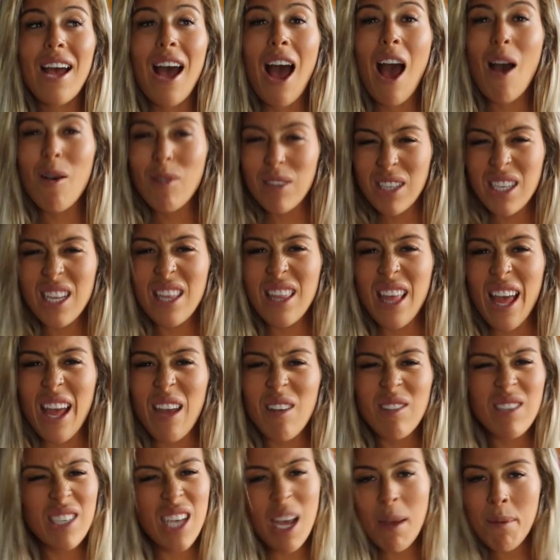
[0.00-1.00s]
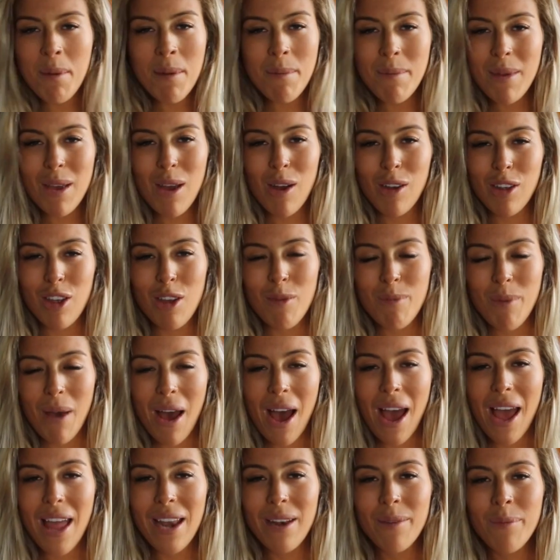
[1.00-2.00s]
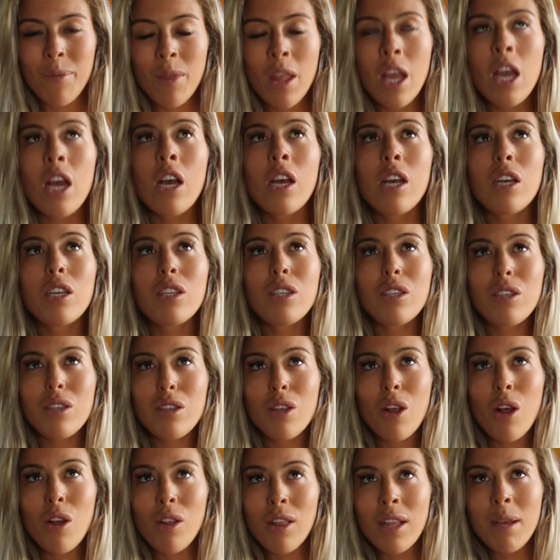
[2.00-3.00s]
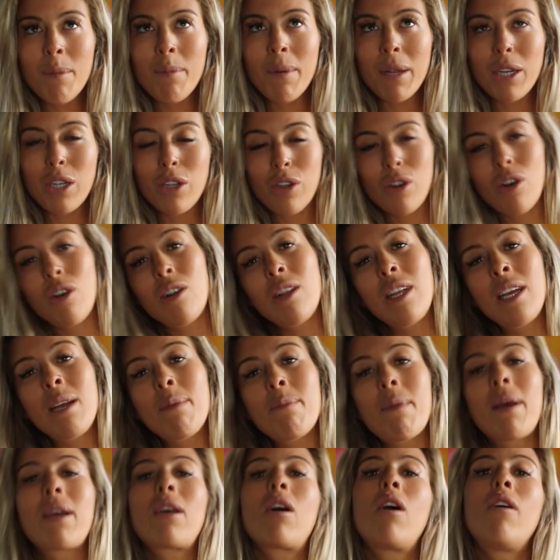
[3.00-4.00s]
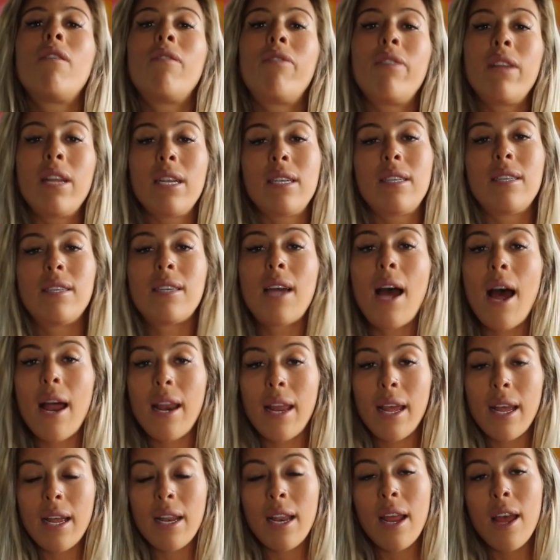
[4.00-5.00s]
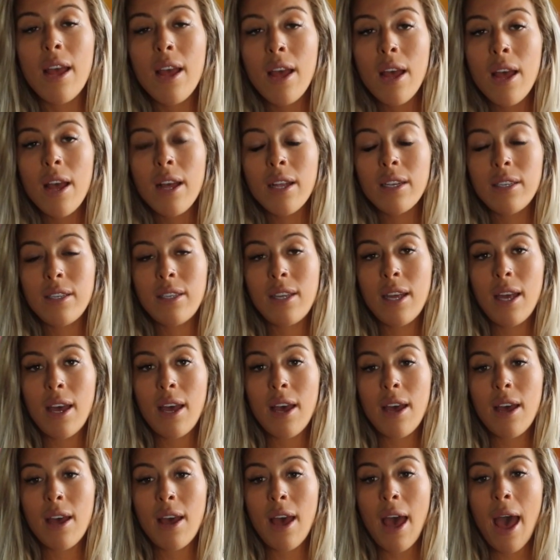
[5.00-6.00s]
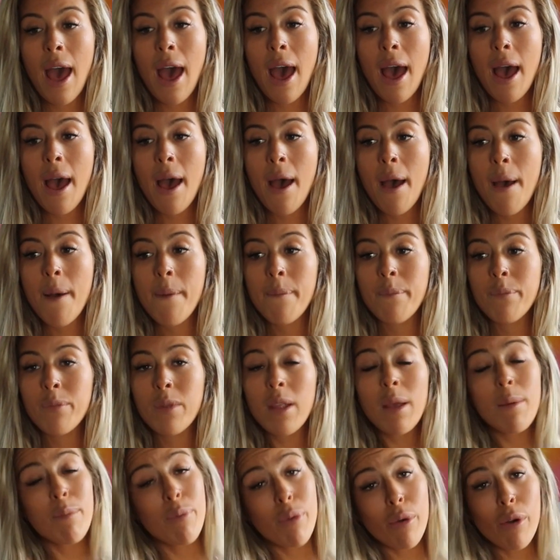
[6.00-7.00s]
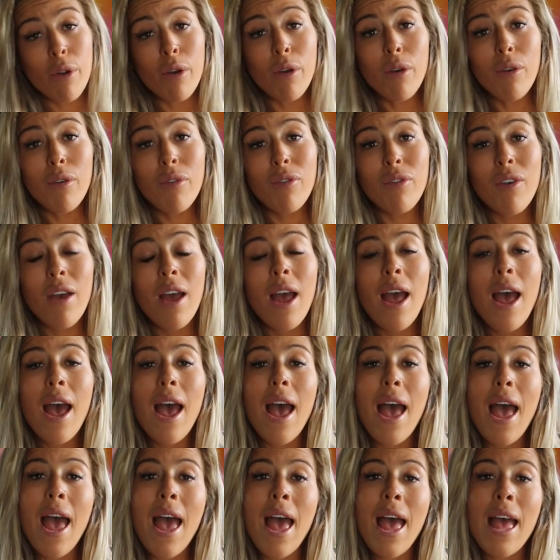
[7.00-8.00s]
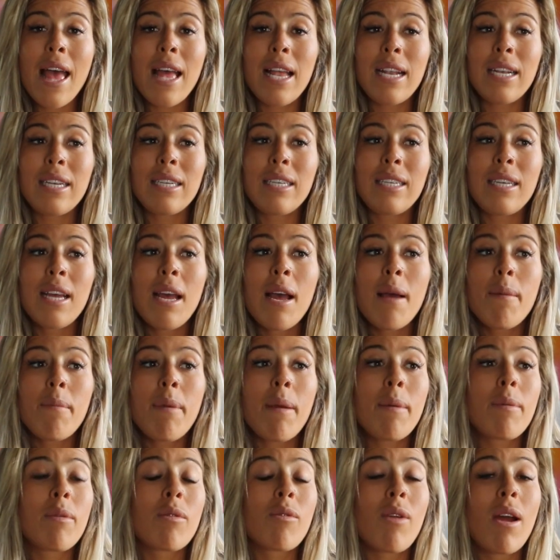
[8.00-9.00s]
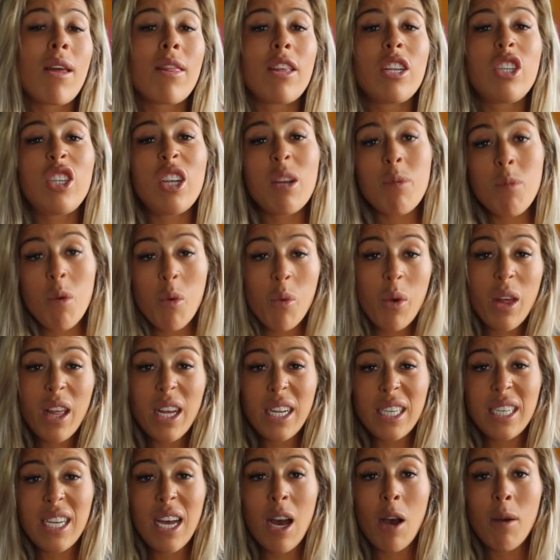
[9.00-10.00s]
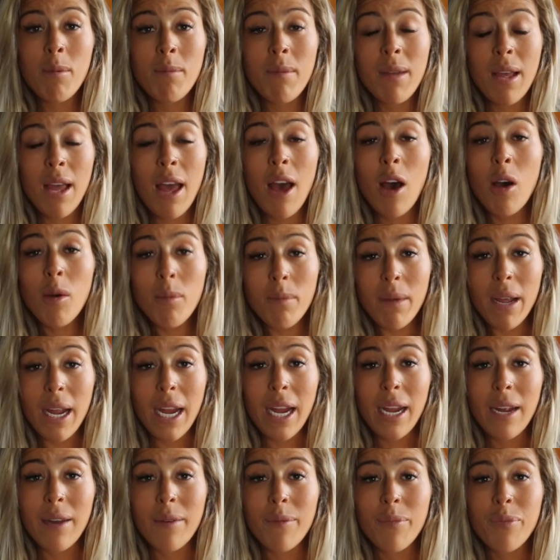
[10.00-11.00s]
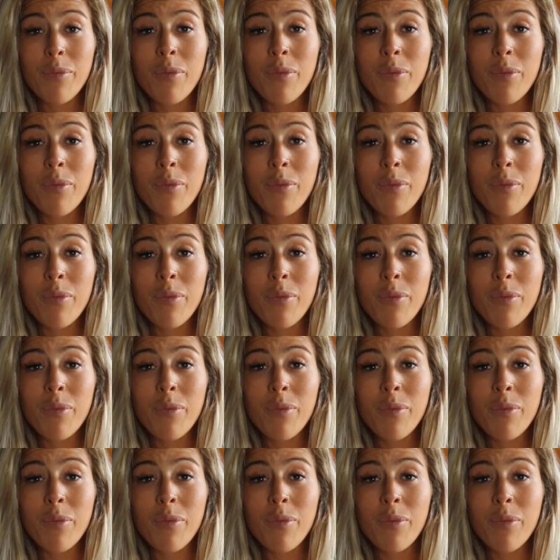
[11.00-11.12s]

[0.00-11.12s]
I was in there. It was keeping me occupied. Slowly but surely, my confidence started to improve, and people around the gym were willing to help me.